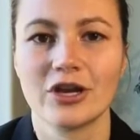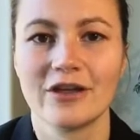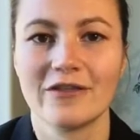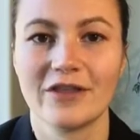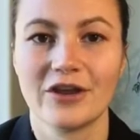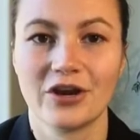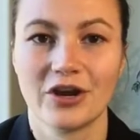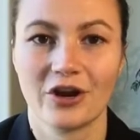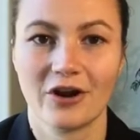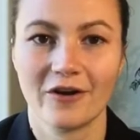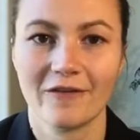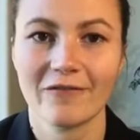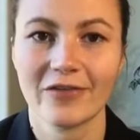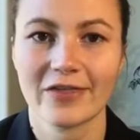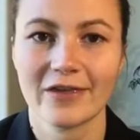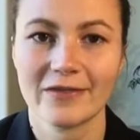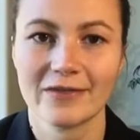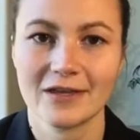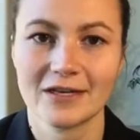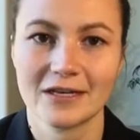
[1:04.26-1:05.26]
in the nerves
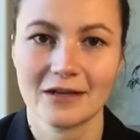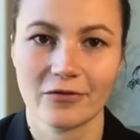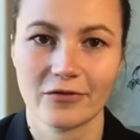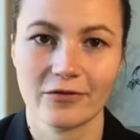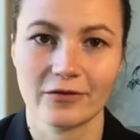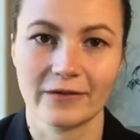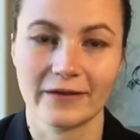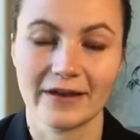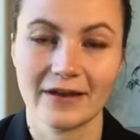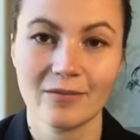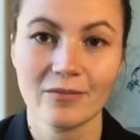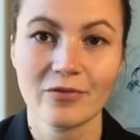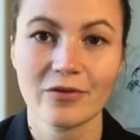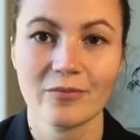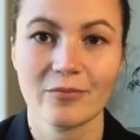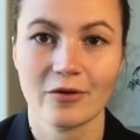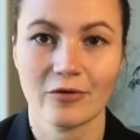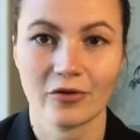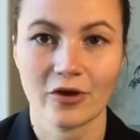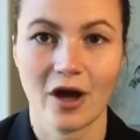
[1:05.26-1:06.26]
in the distal limbs,
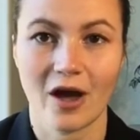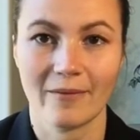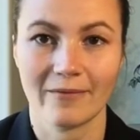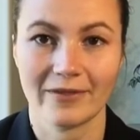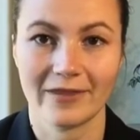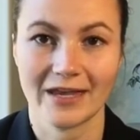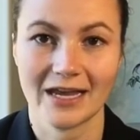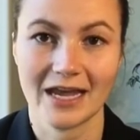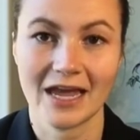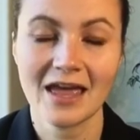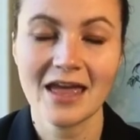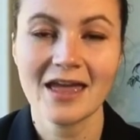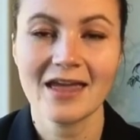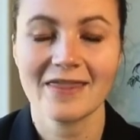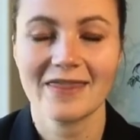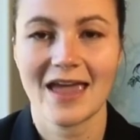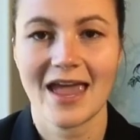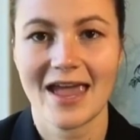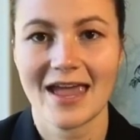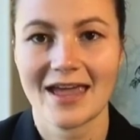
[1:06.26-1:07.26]
most commonly
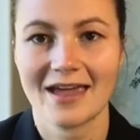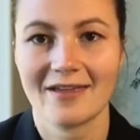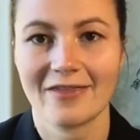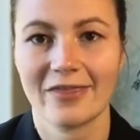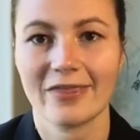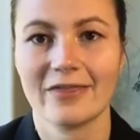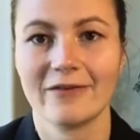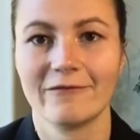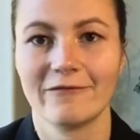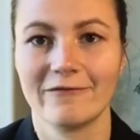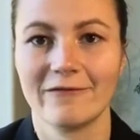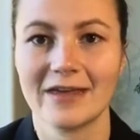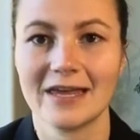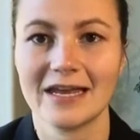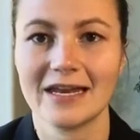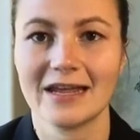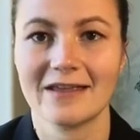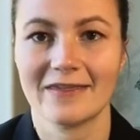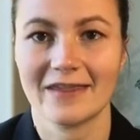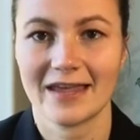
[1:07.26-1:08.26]
the hands, the
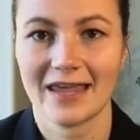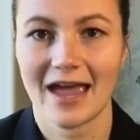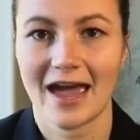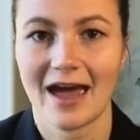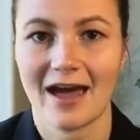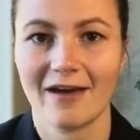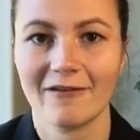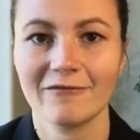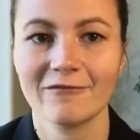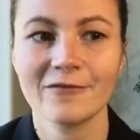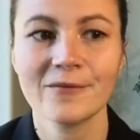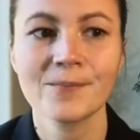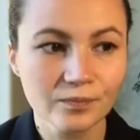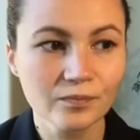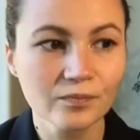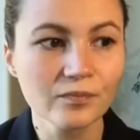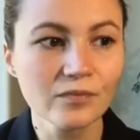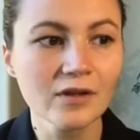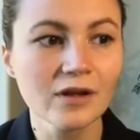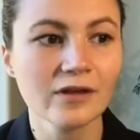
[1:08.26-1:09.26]
feet, and the calf.
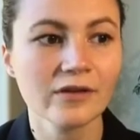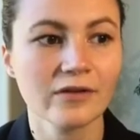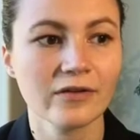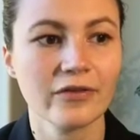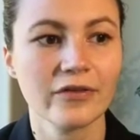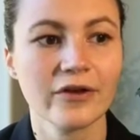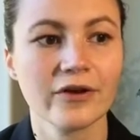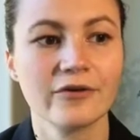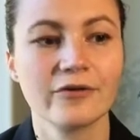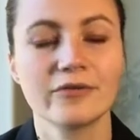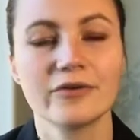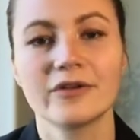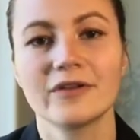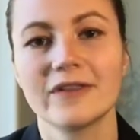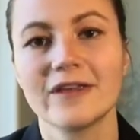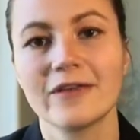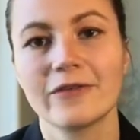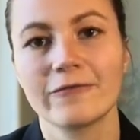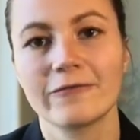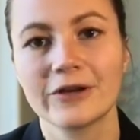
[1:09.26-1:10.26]
So
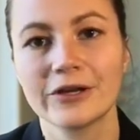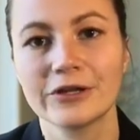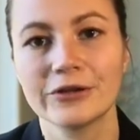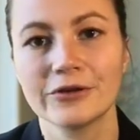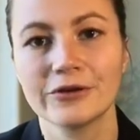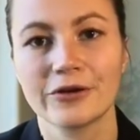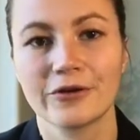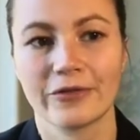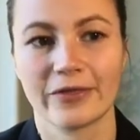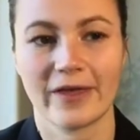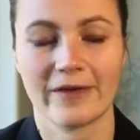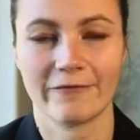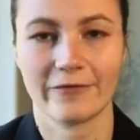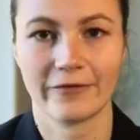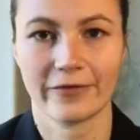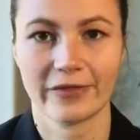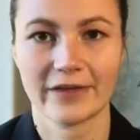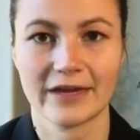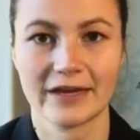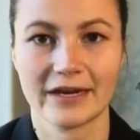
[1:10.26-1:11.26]
these free glucose
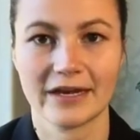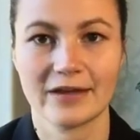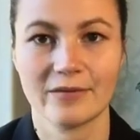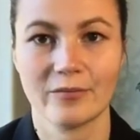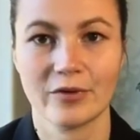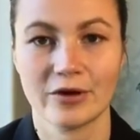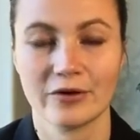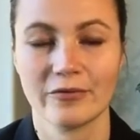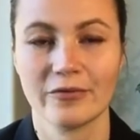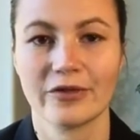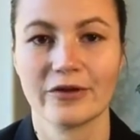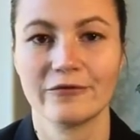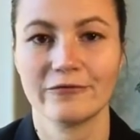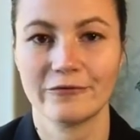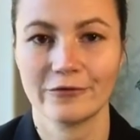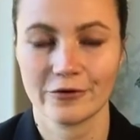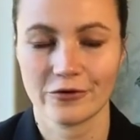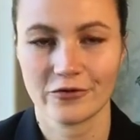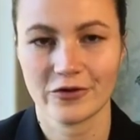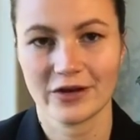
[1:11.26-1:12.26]
levels can impose
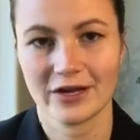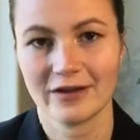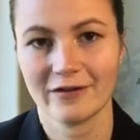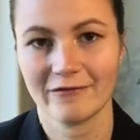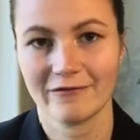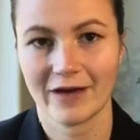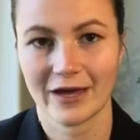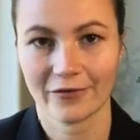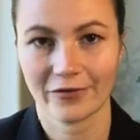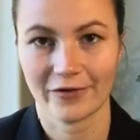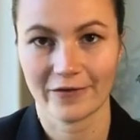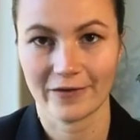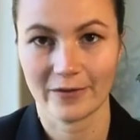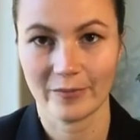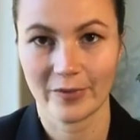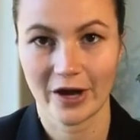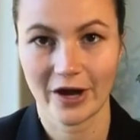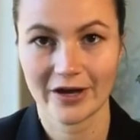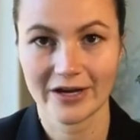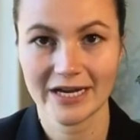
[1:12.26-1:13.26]
unfortunate effects on the
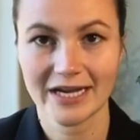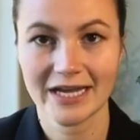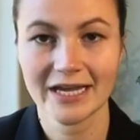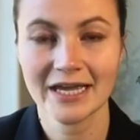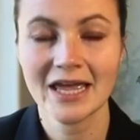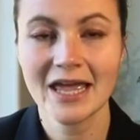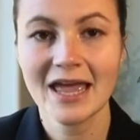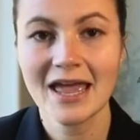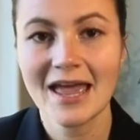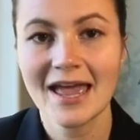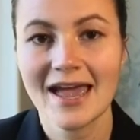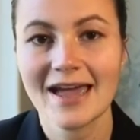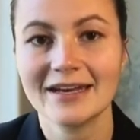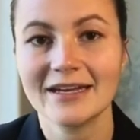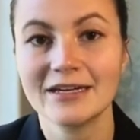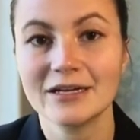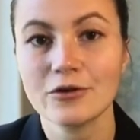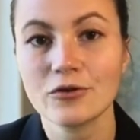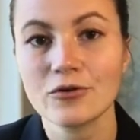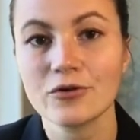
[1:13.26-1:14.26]
body. An
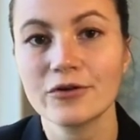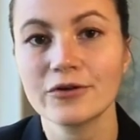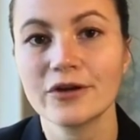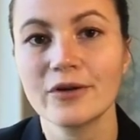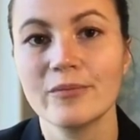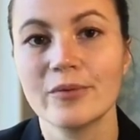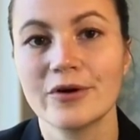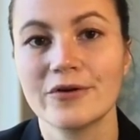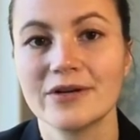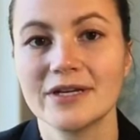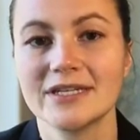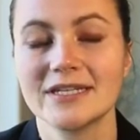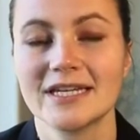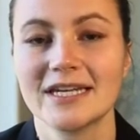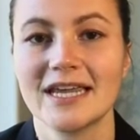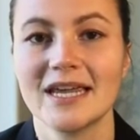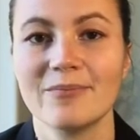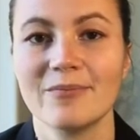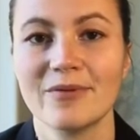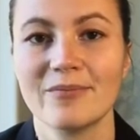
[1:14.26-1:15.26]
additional component to
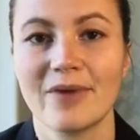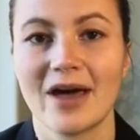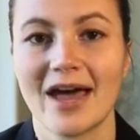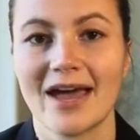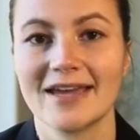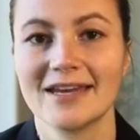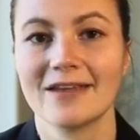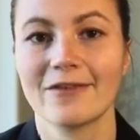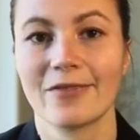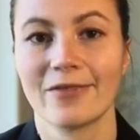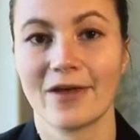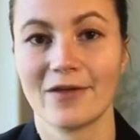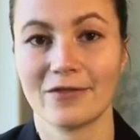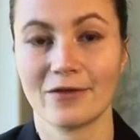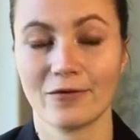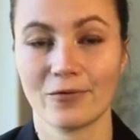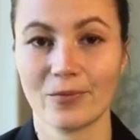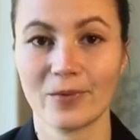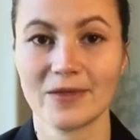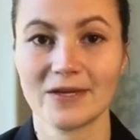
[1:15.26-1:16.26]
keep in mind is that
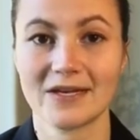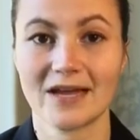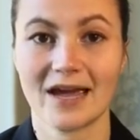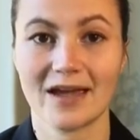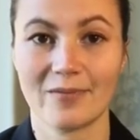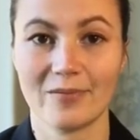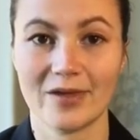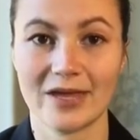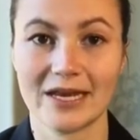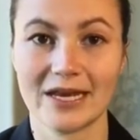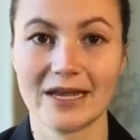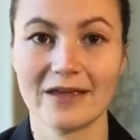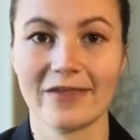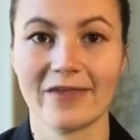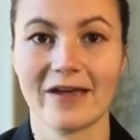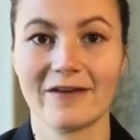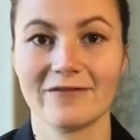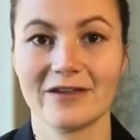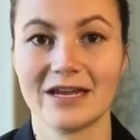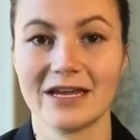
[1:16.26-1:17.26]
those with diabetes
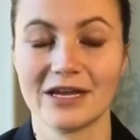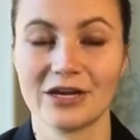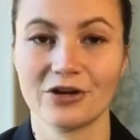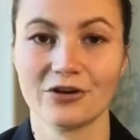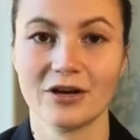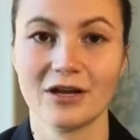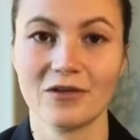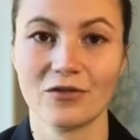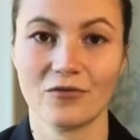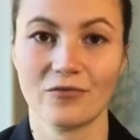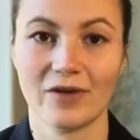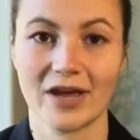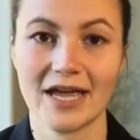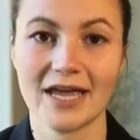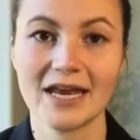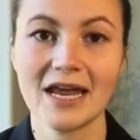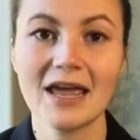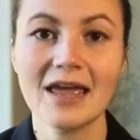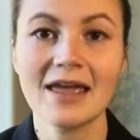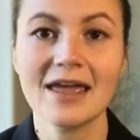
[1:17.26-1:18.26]
have an increased
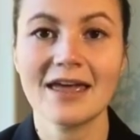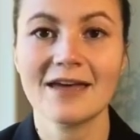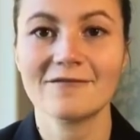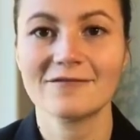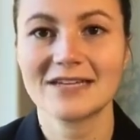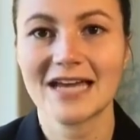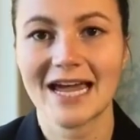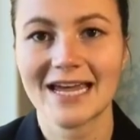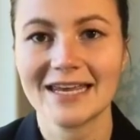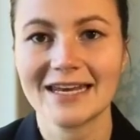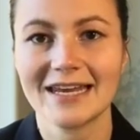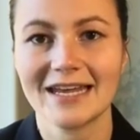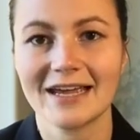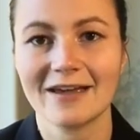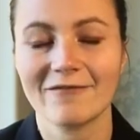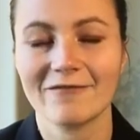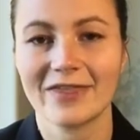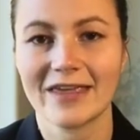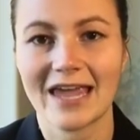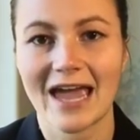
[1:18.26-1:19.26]
rate of tightening
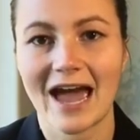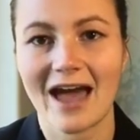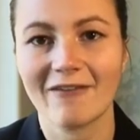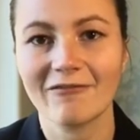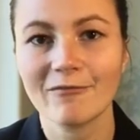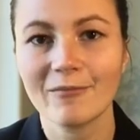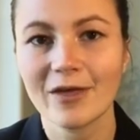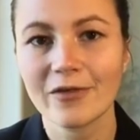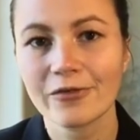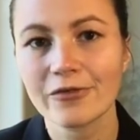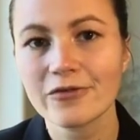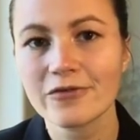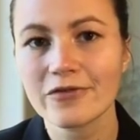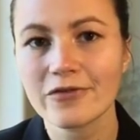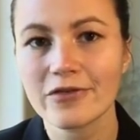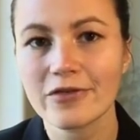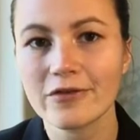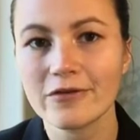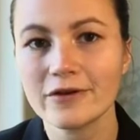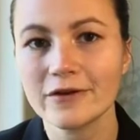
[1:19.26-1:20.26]
of the calf muscles
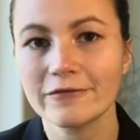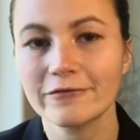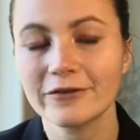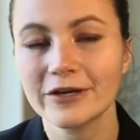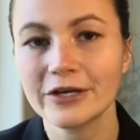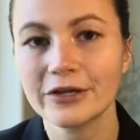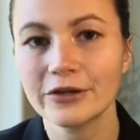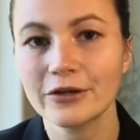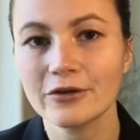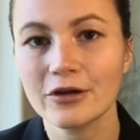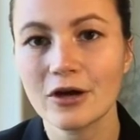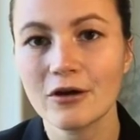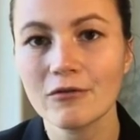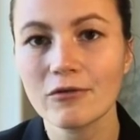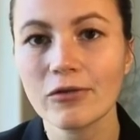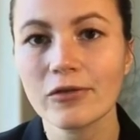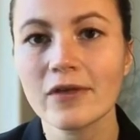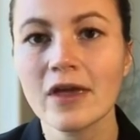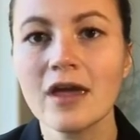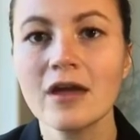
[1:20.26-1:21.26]
due to free
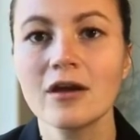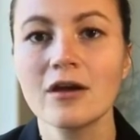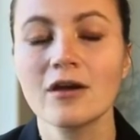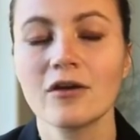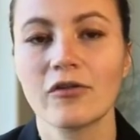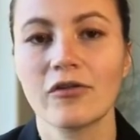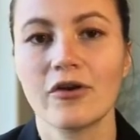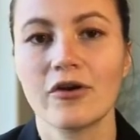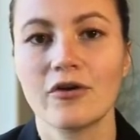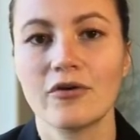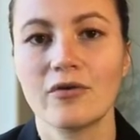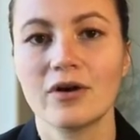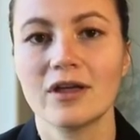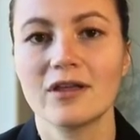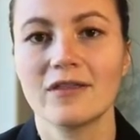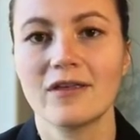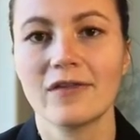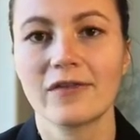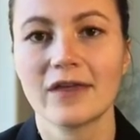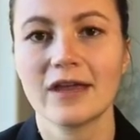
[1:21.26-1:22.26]
glucose. So
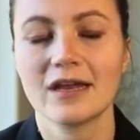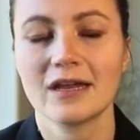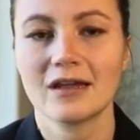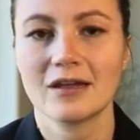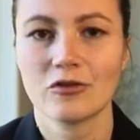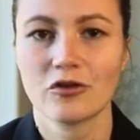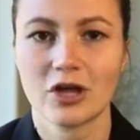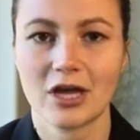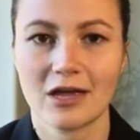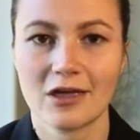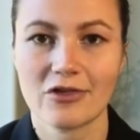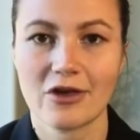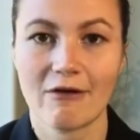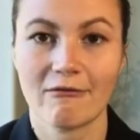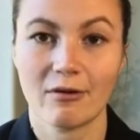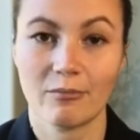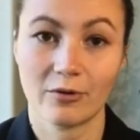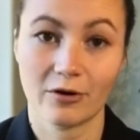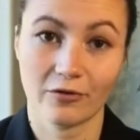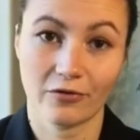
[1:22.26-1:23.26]
this can change how
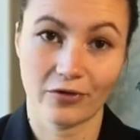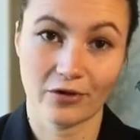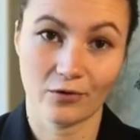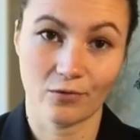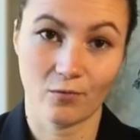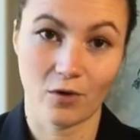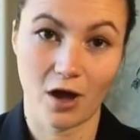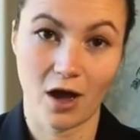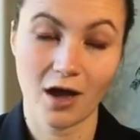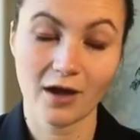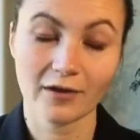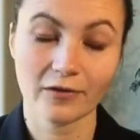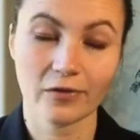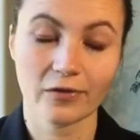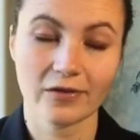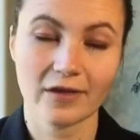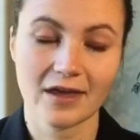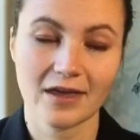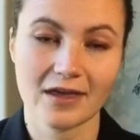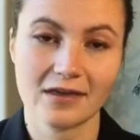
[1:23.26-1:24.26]
a person
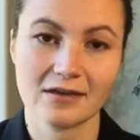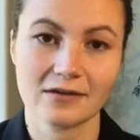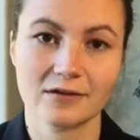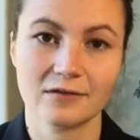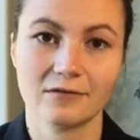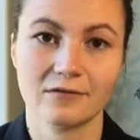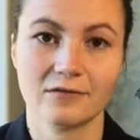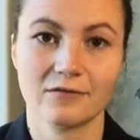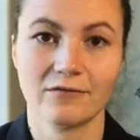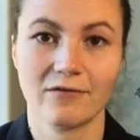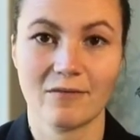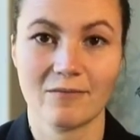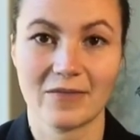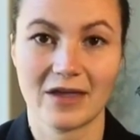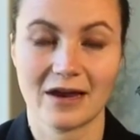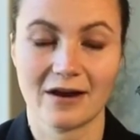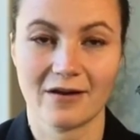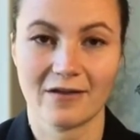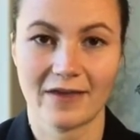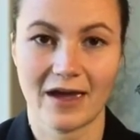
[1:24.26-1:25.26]
walks, and from
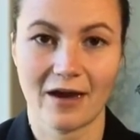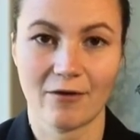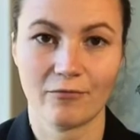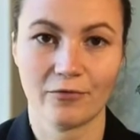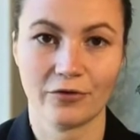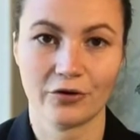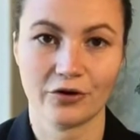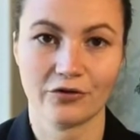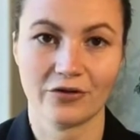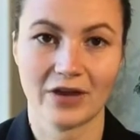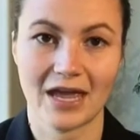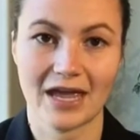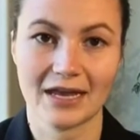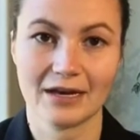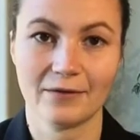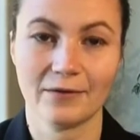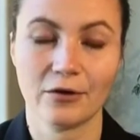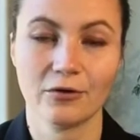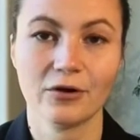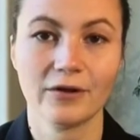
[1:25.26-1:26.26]
there that will create
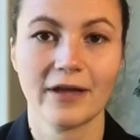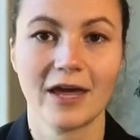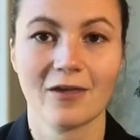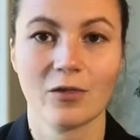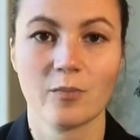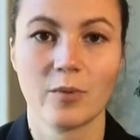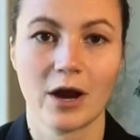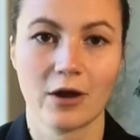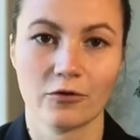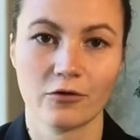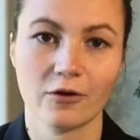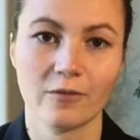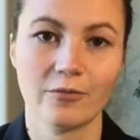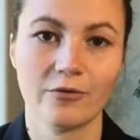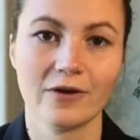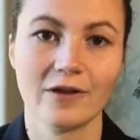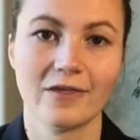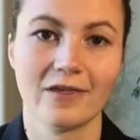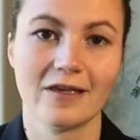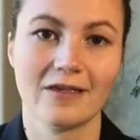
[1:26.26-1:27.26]
localized pressure
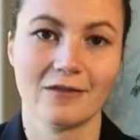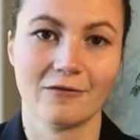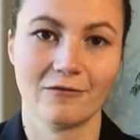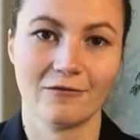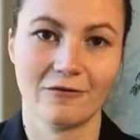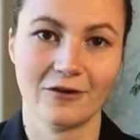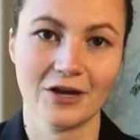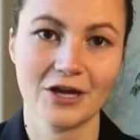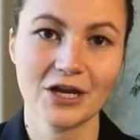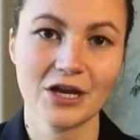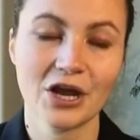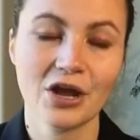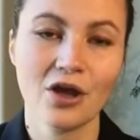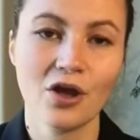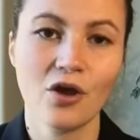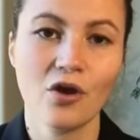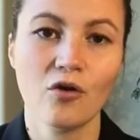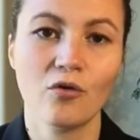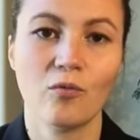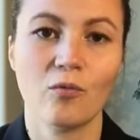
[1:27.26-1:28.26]
points in the foot
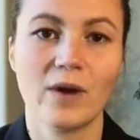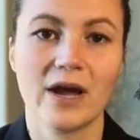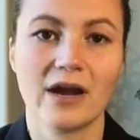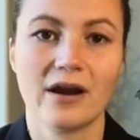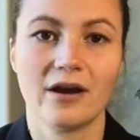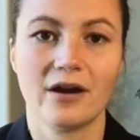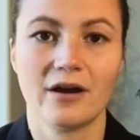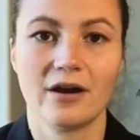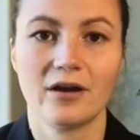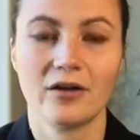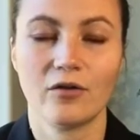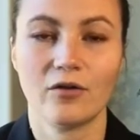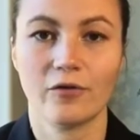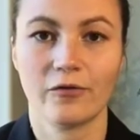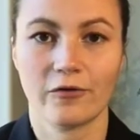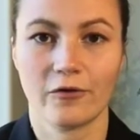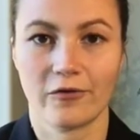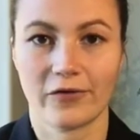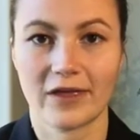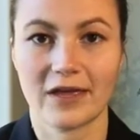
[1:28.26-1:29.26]
where
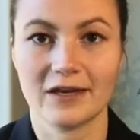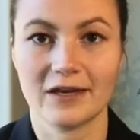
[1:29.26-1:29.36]
ulcers can